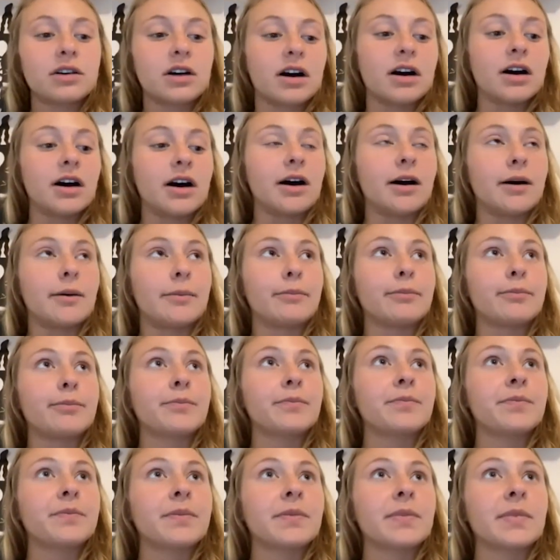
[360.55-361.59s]

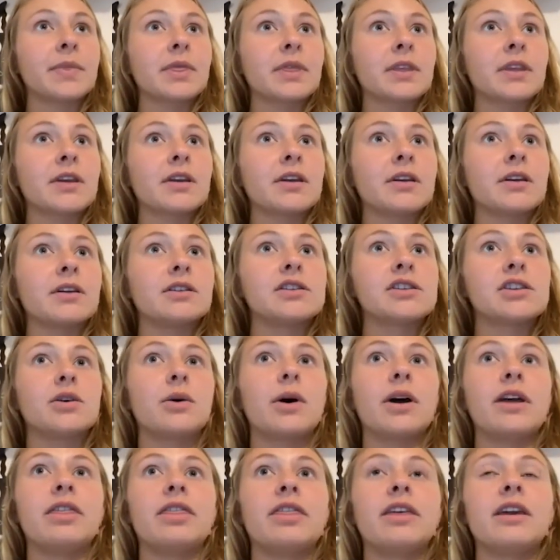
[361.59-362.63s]
So
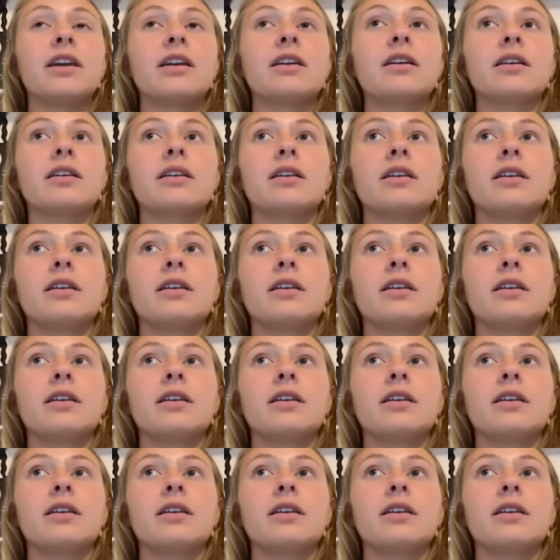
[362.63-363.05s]
I think